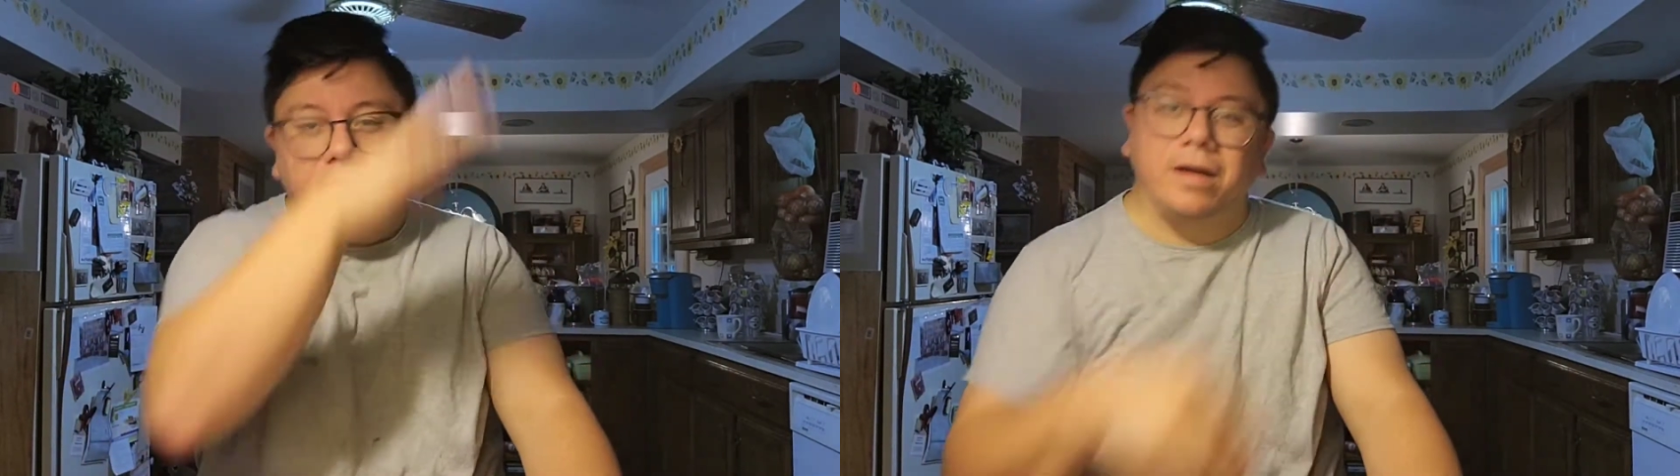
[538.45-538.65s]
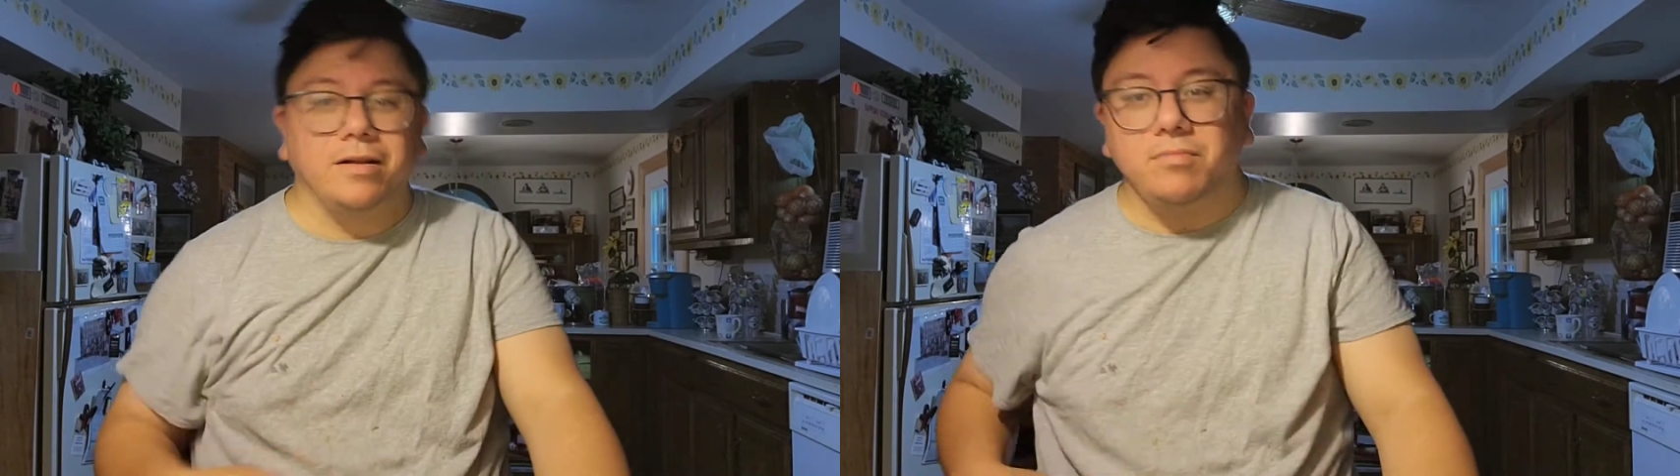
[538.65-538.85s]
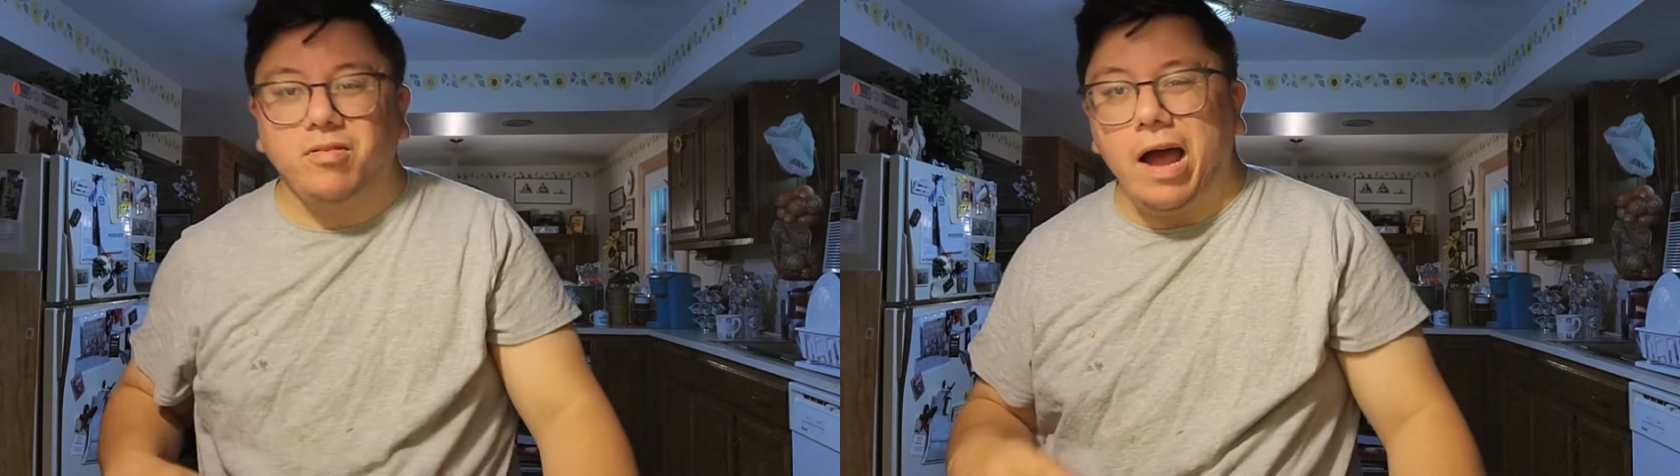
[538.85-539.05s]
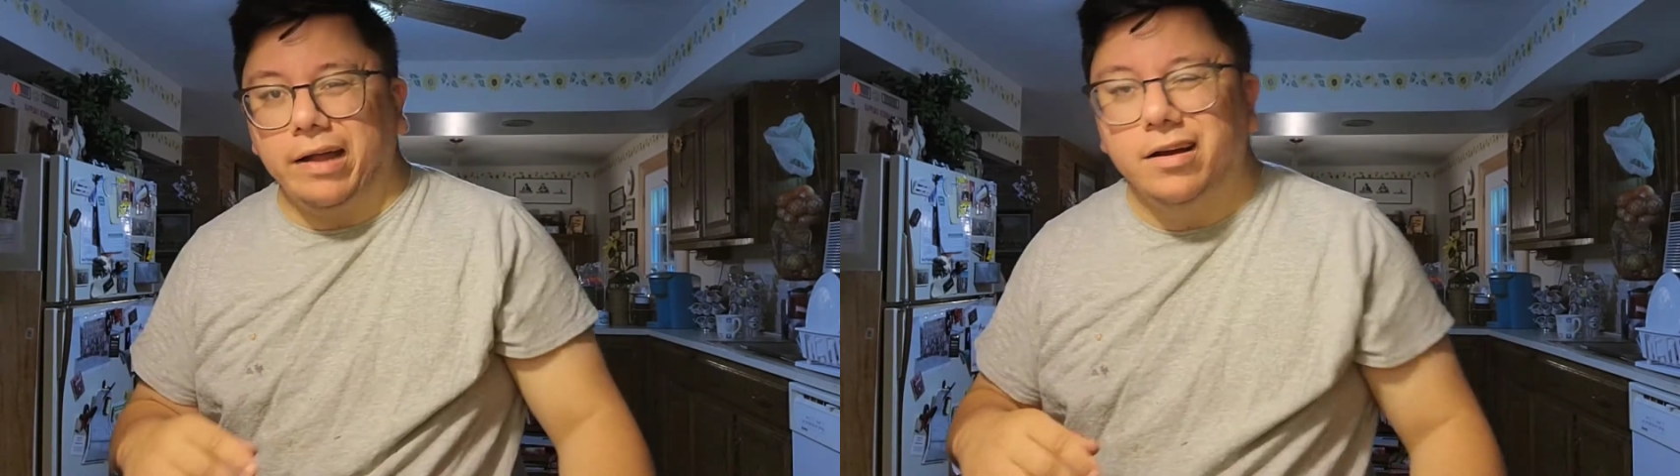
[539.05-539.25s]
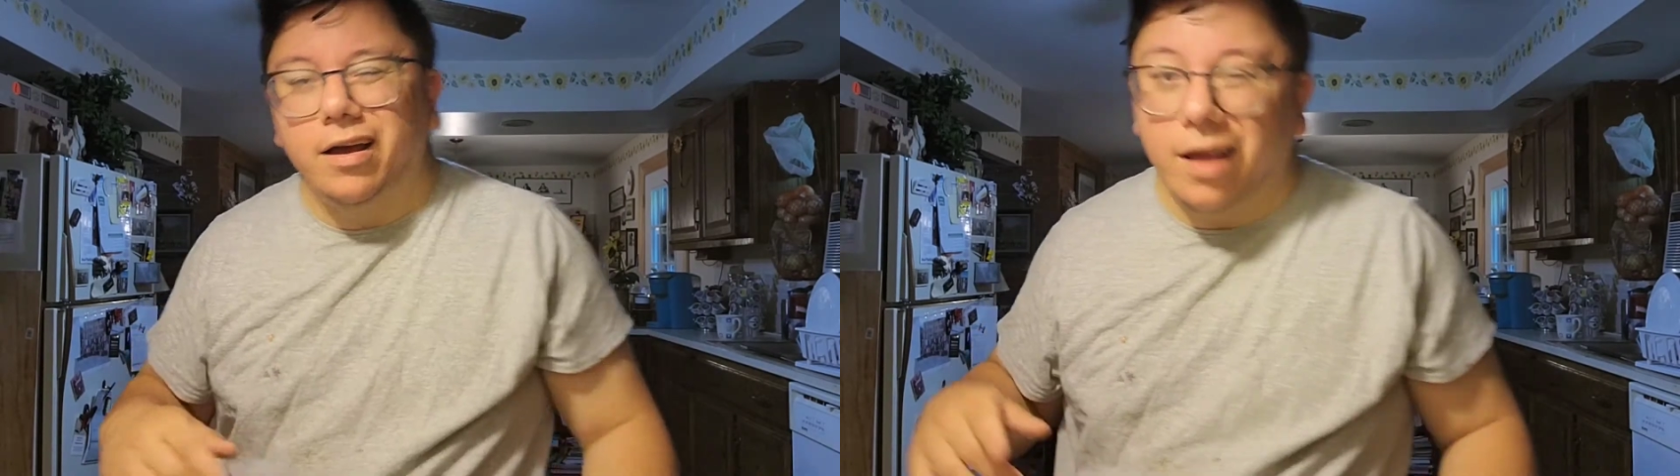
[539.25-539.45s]
We're going to deep fry
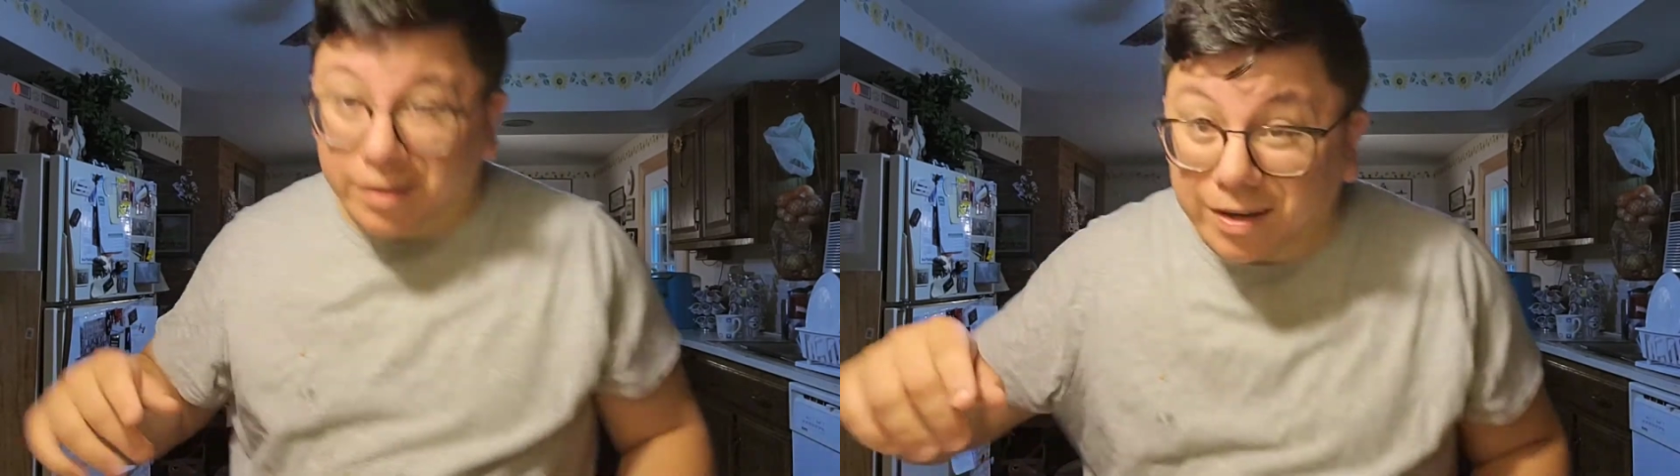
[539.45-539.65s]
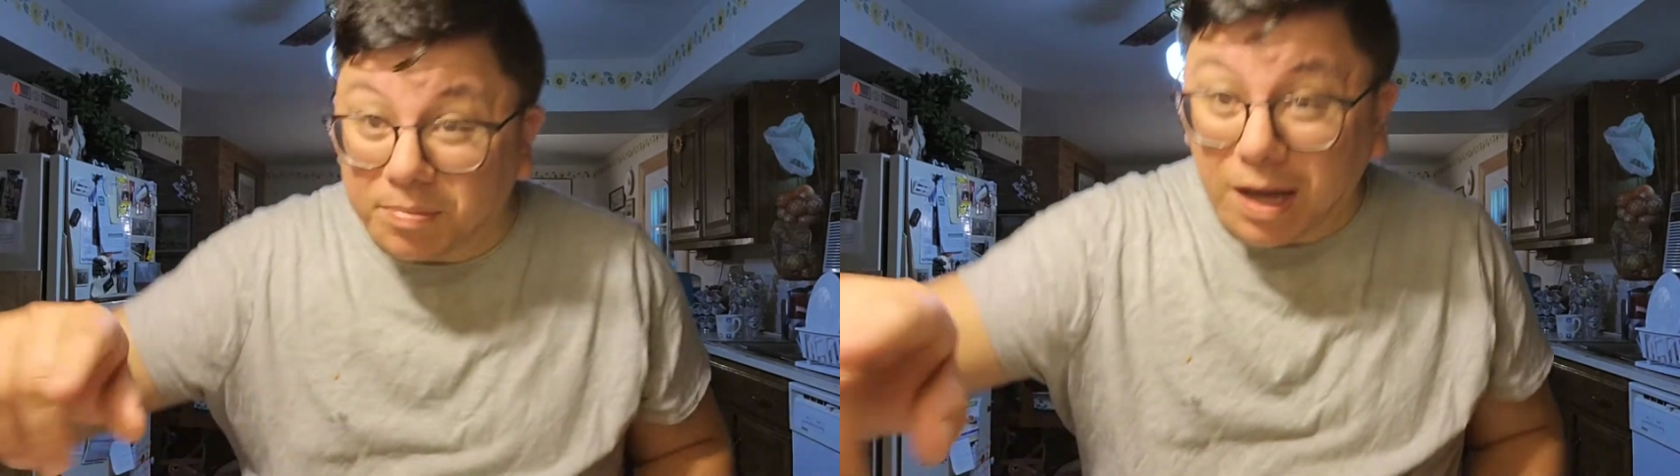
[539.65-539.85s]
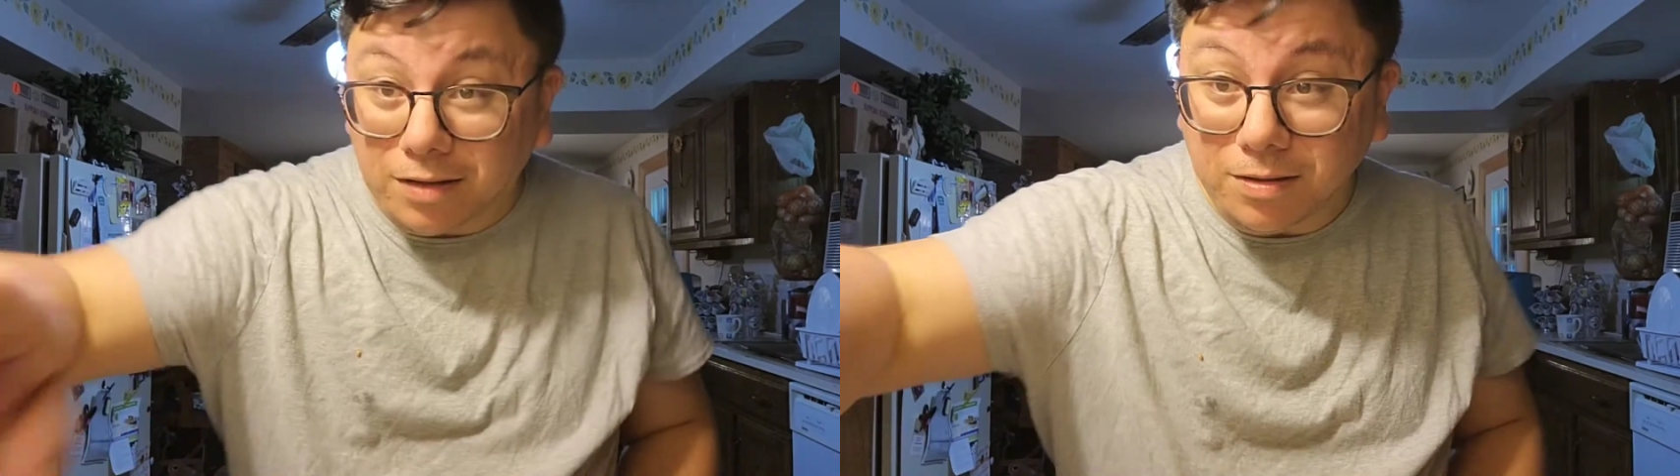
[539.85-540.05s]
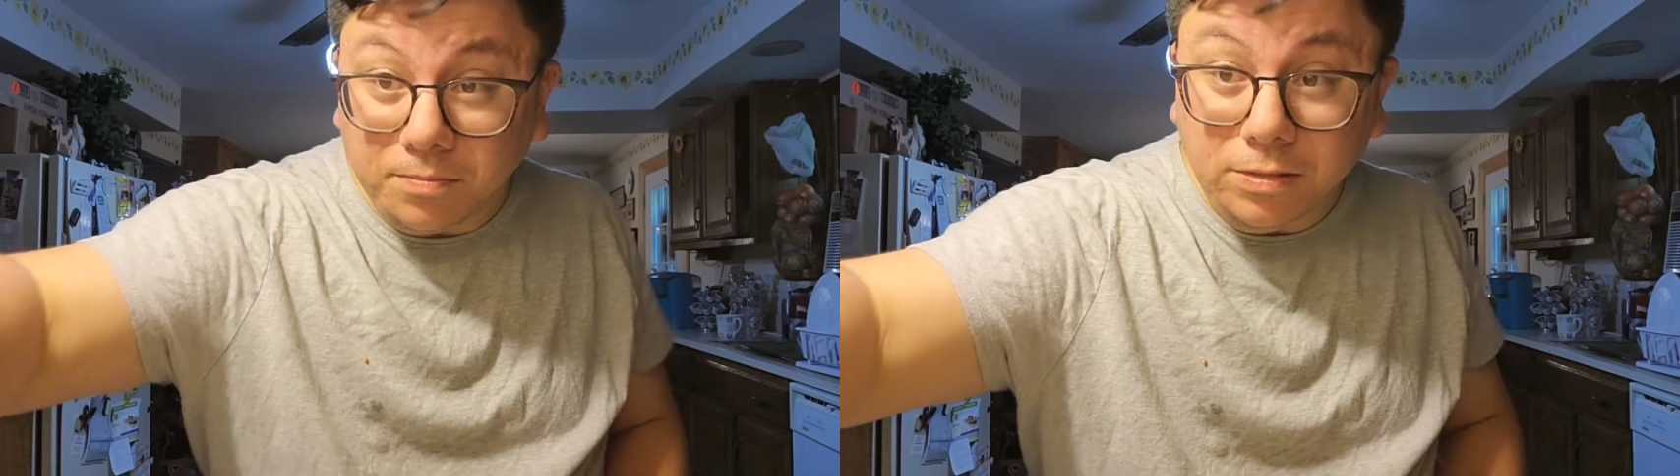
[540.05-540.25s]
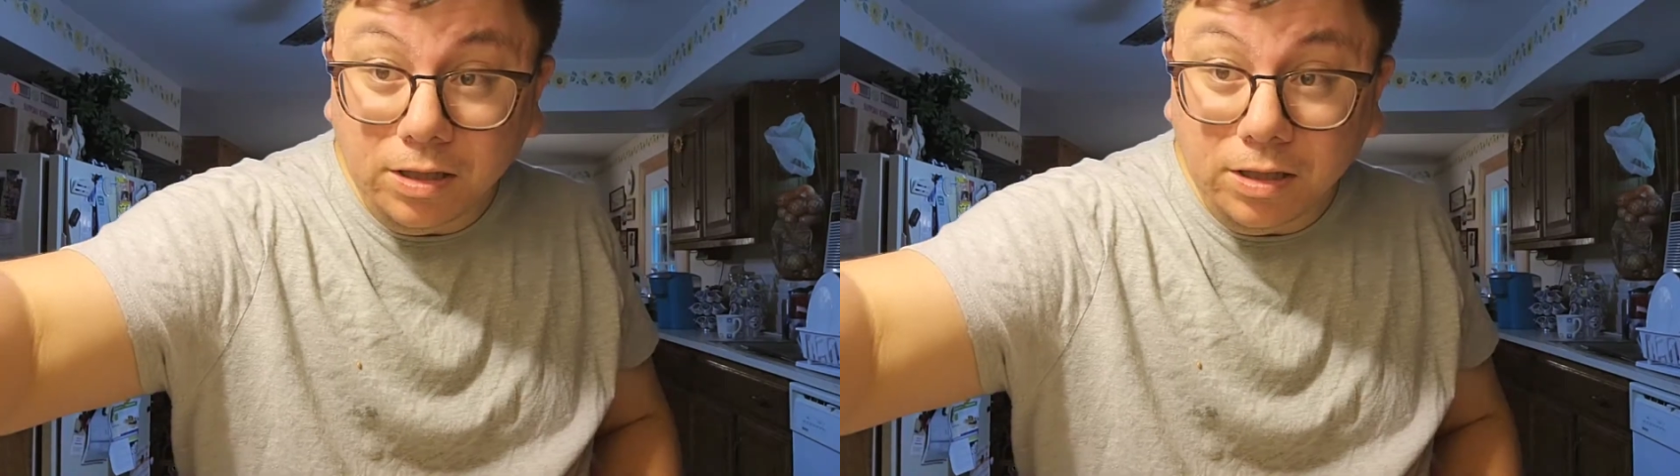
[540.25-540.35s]
it. It's going to be awesome.